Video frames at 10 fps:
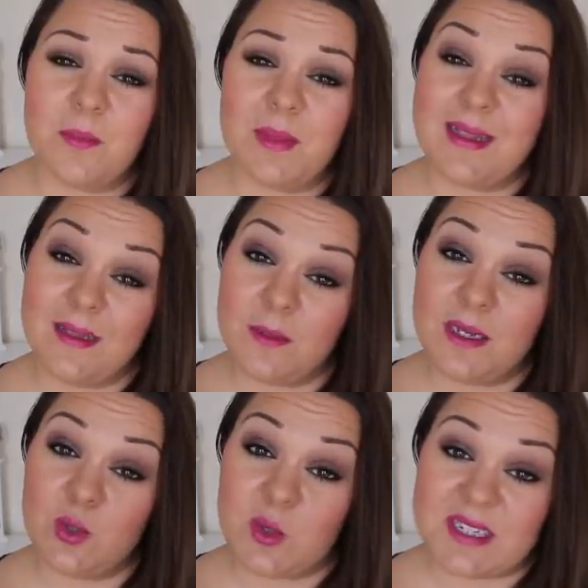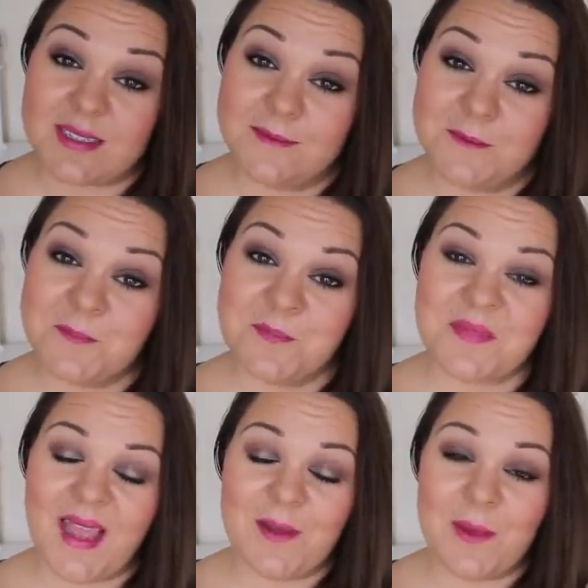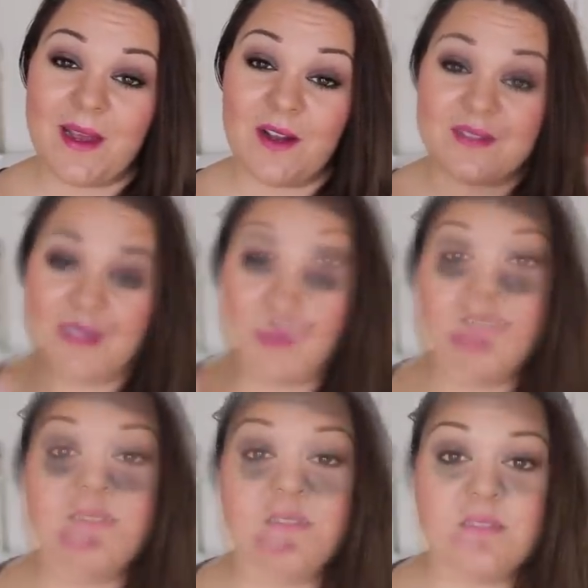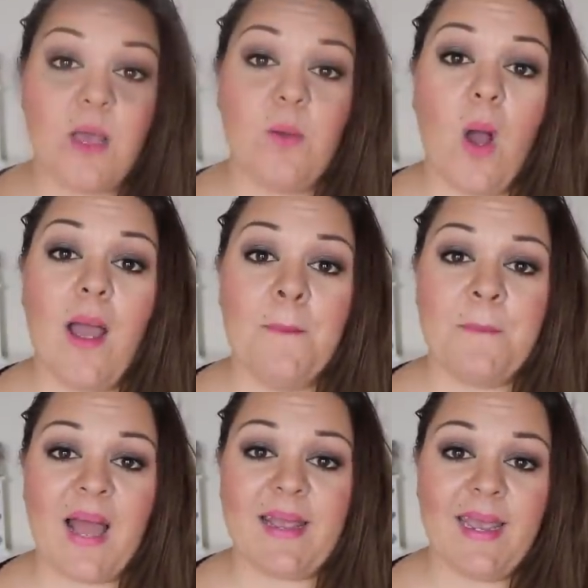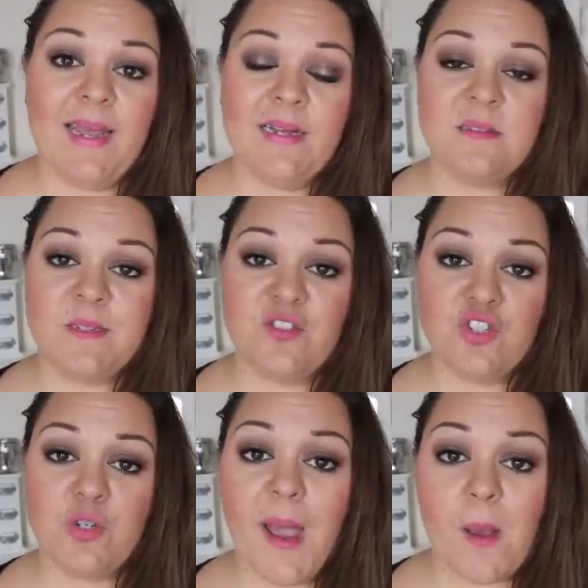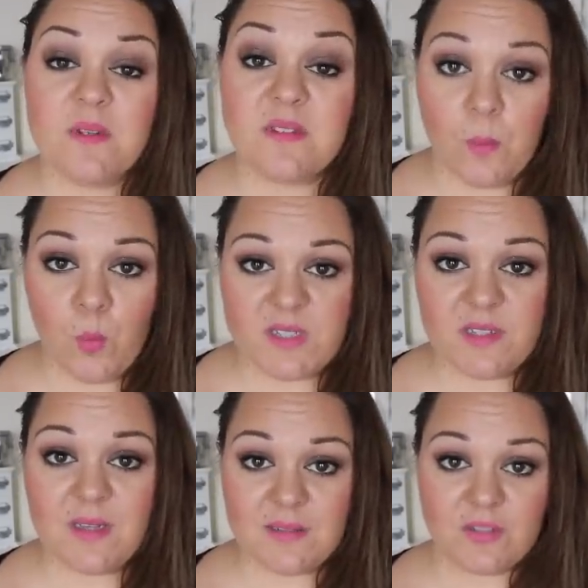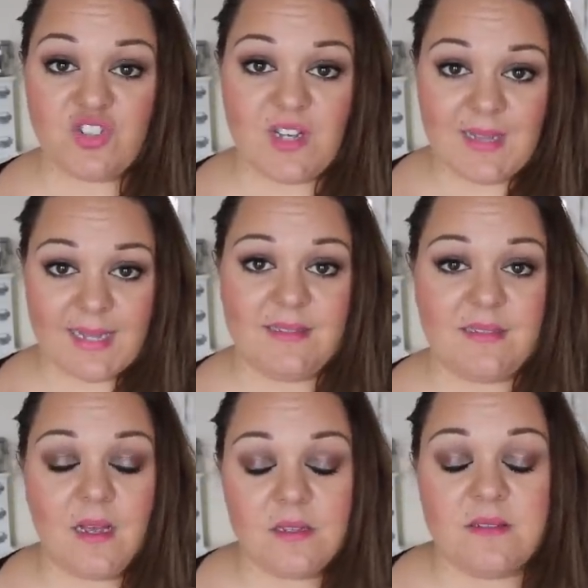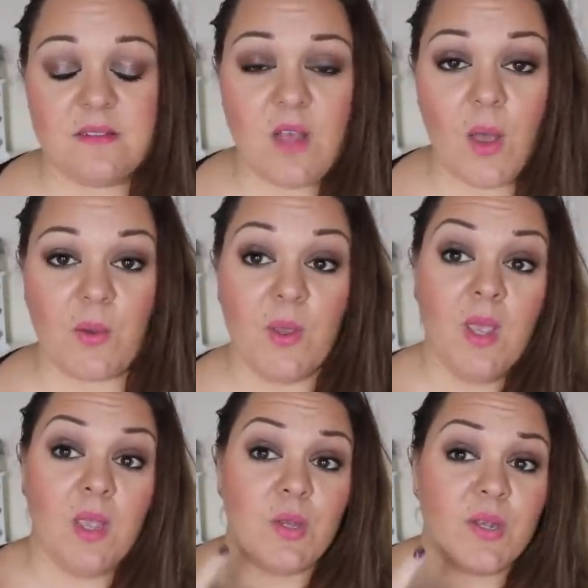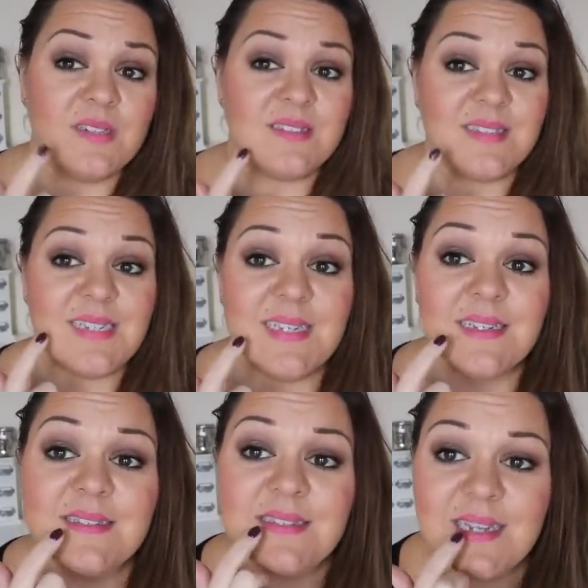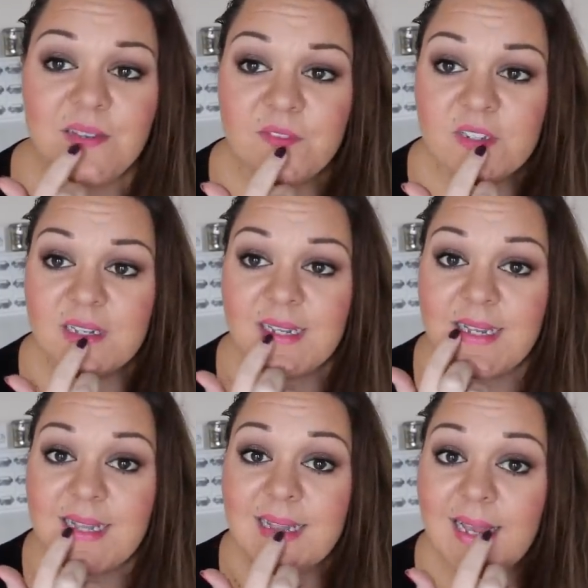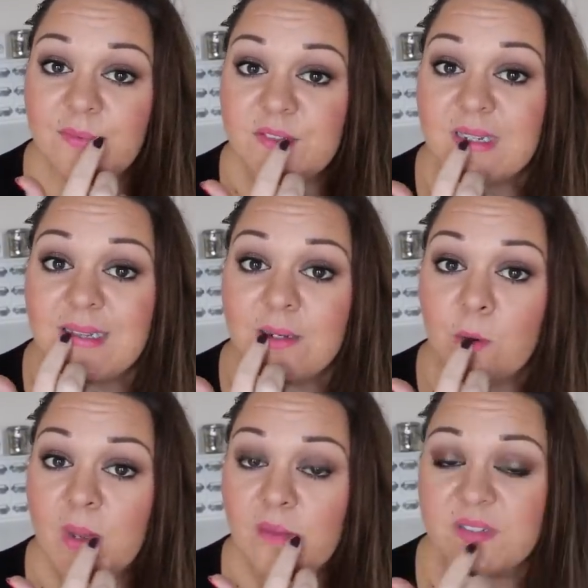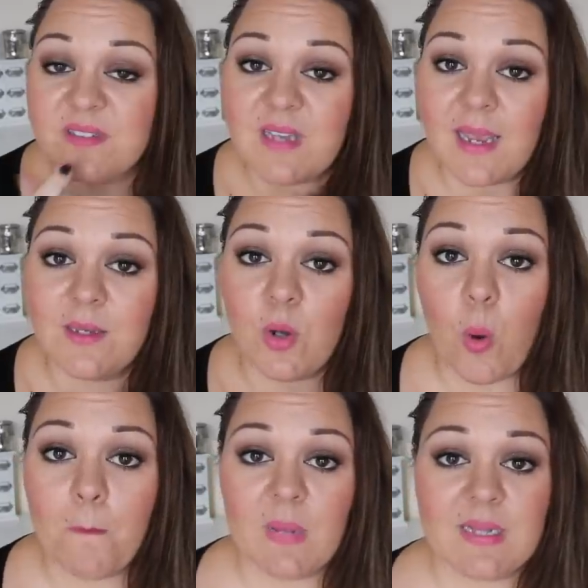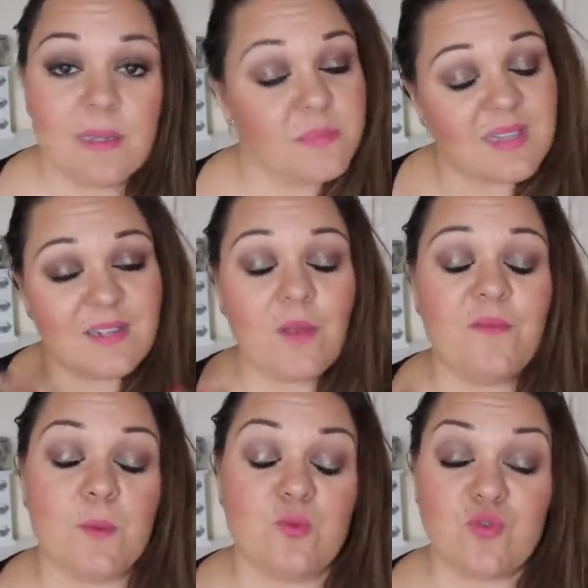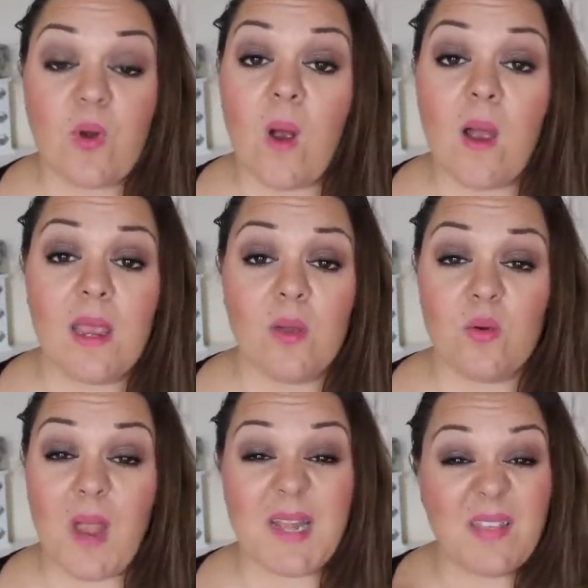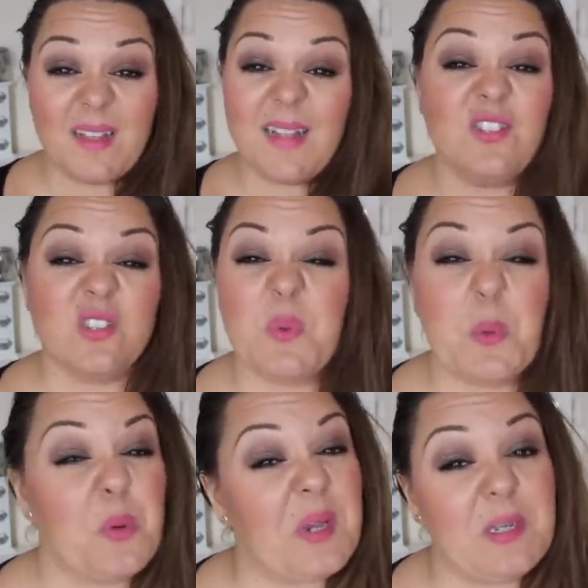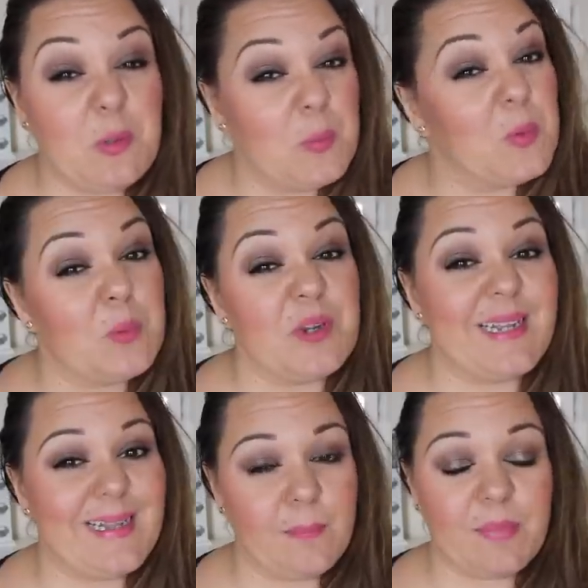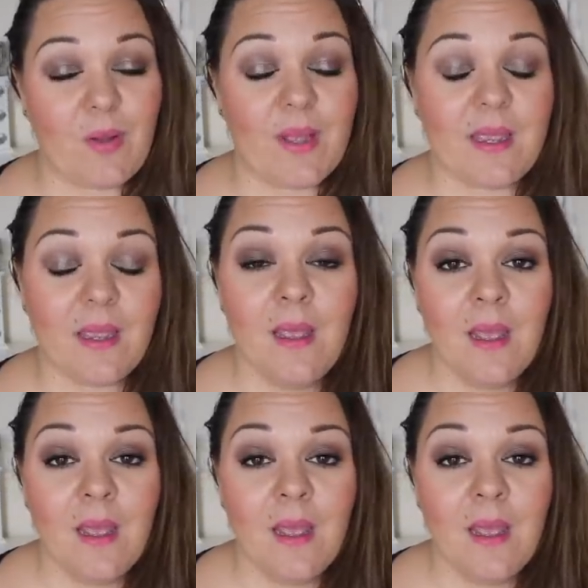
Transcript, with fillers: could be a little bit annoying. Anyway, hey I'll guys, see you soon. So I am back. It has been two hours and one lunch later. So you can see it's definitely left a little bit of a stain on my lips. They don't feel dry or anything. They just feel pretty normal, pretty lip-like.